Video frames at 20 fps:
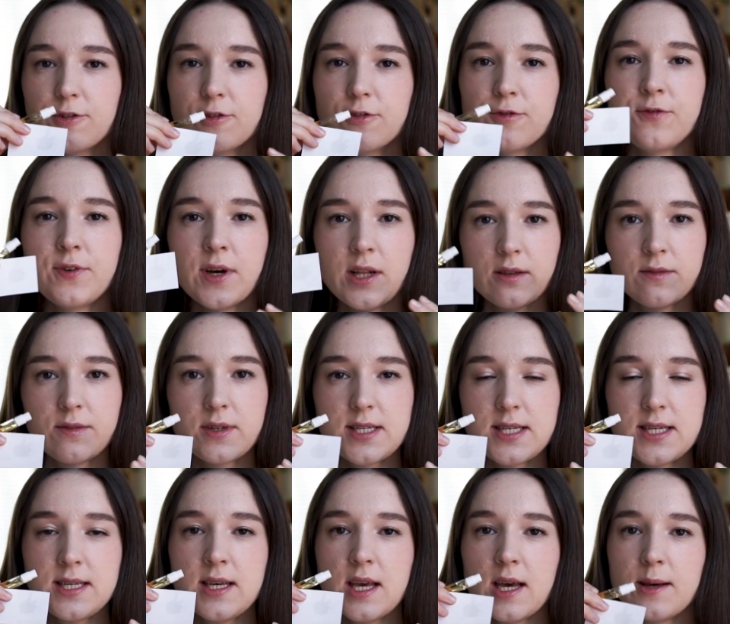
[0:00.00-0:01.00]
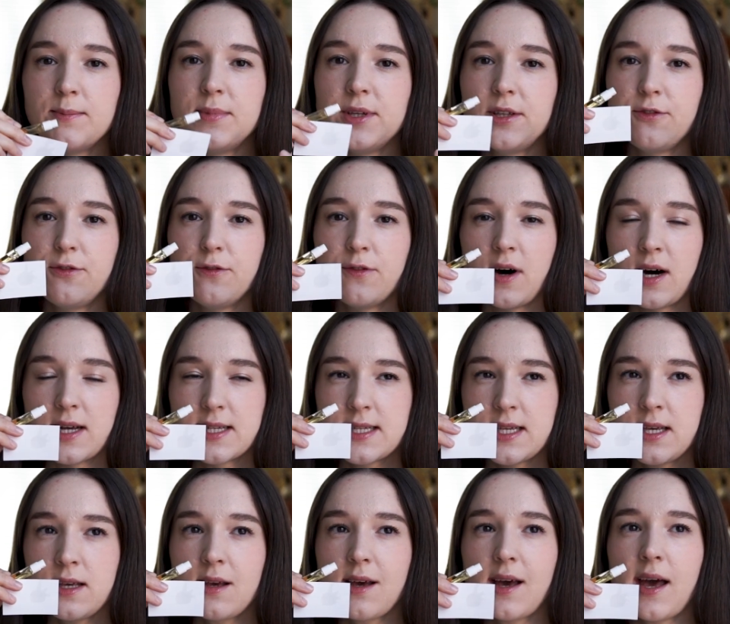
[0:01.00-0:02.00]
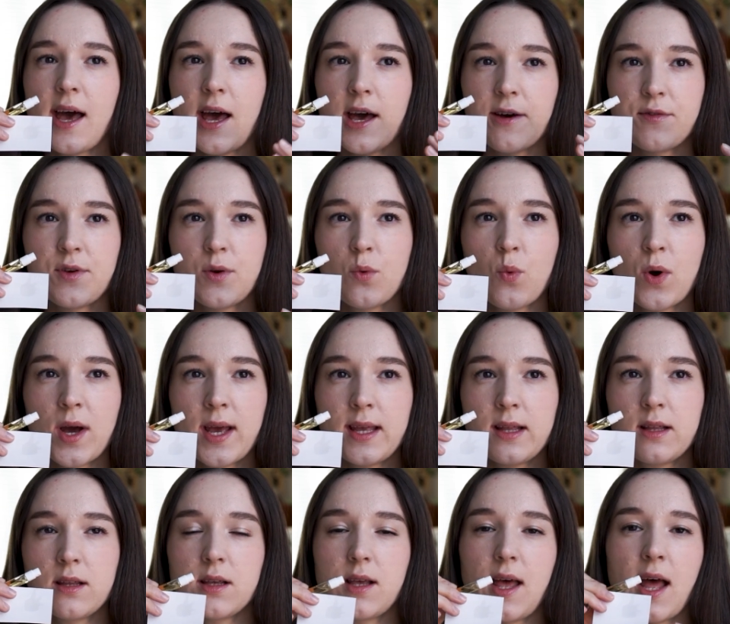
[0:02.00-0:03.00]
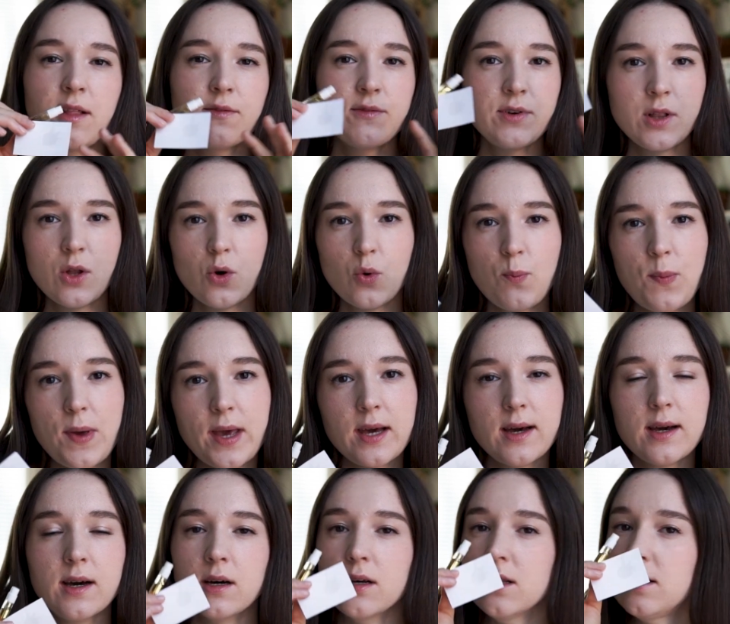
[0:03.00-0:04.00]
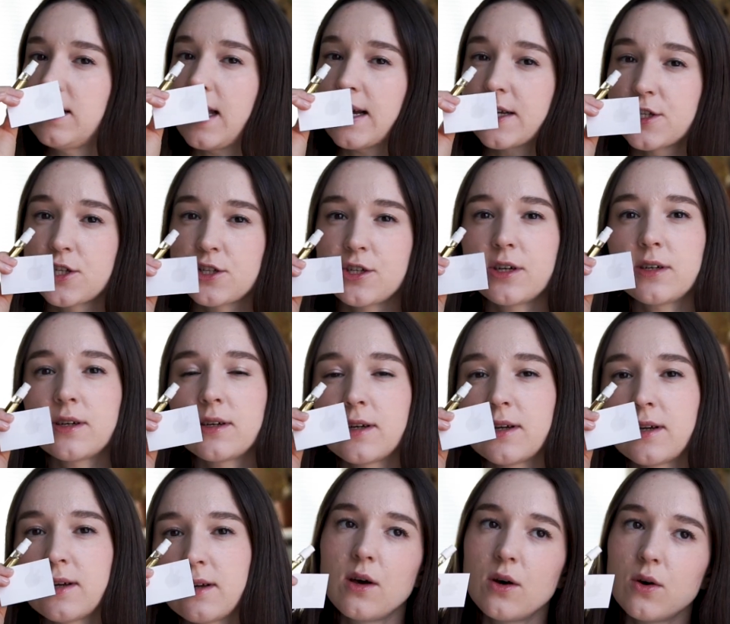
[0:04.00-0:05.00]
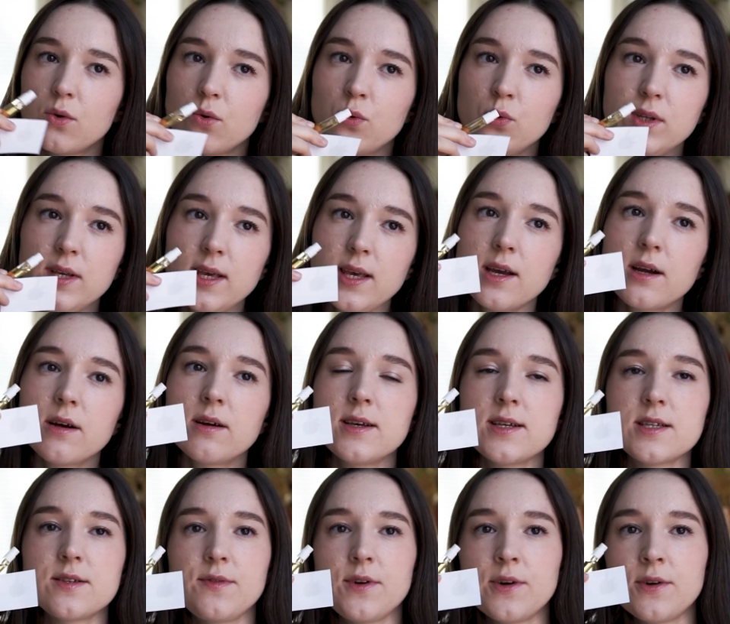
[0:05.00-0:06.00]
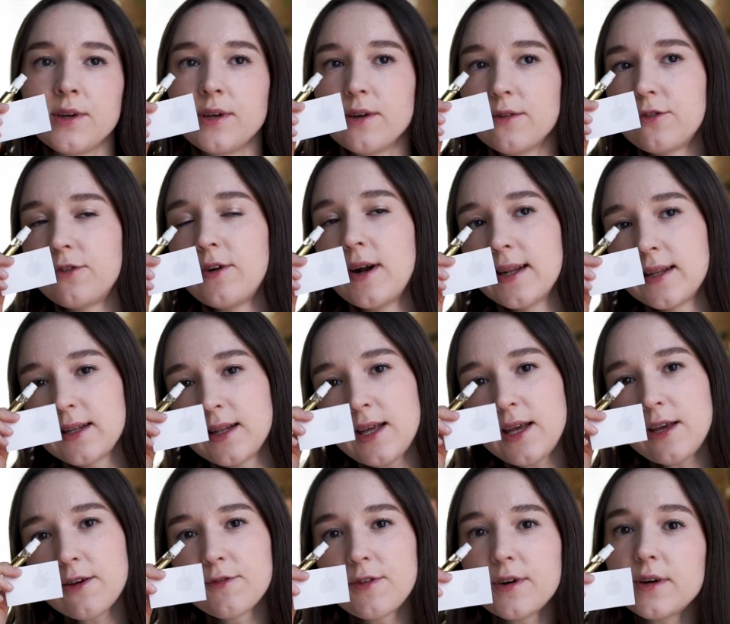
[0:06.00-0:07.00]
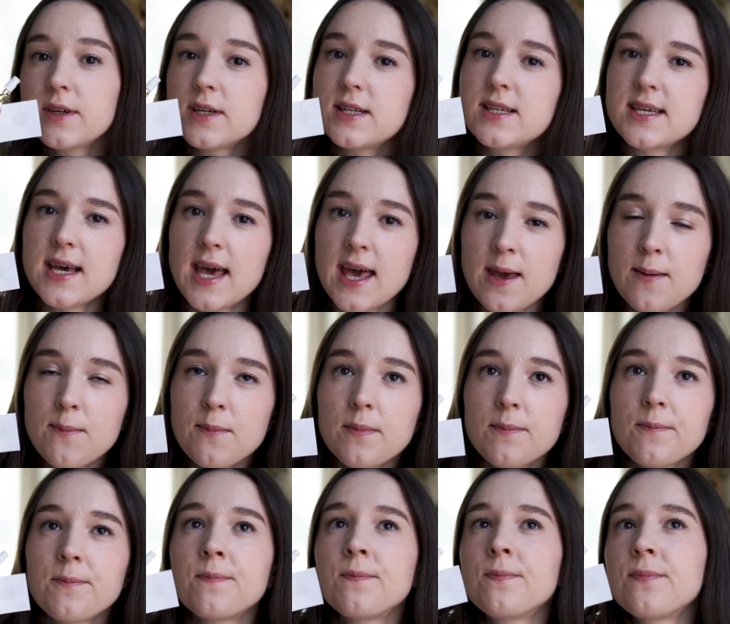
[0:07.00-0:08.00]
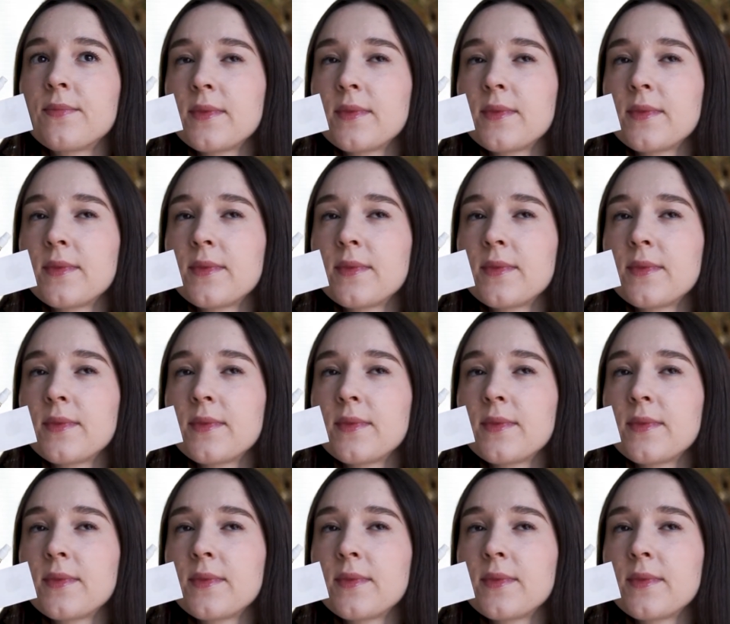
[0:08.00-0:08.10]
Velvety, a bit fuzzy, heavyweight, enveloping texture. Oud here is very friendly, very tame.